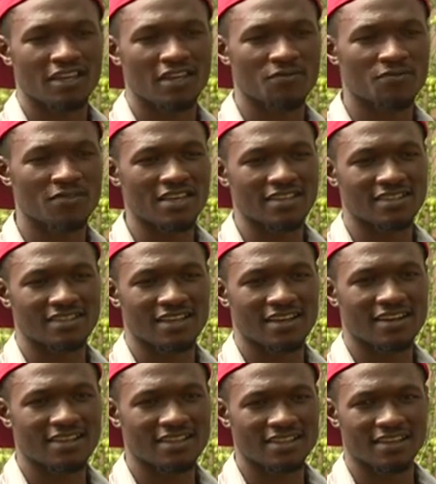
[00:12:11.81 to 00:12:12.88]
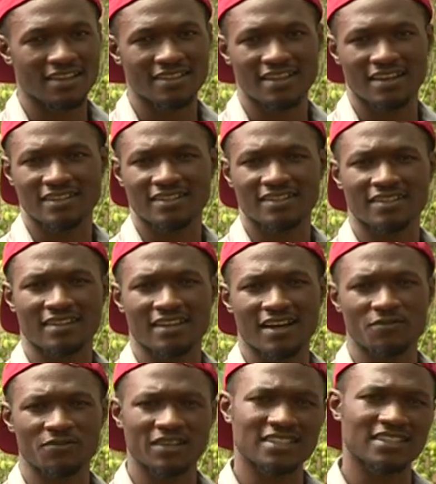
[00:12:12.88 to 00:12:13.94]
if there is anything that
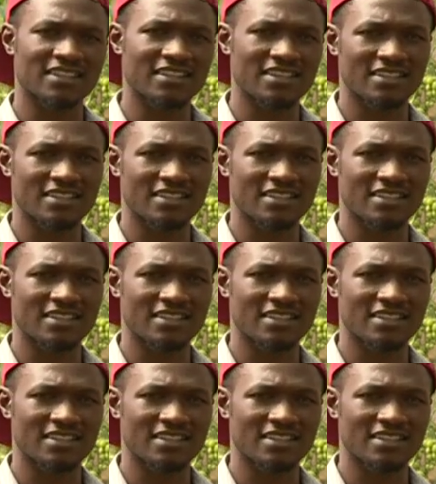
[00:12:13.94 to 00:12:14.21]
affected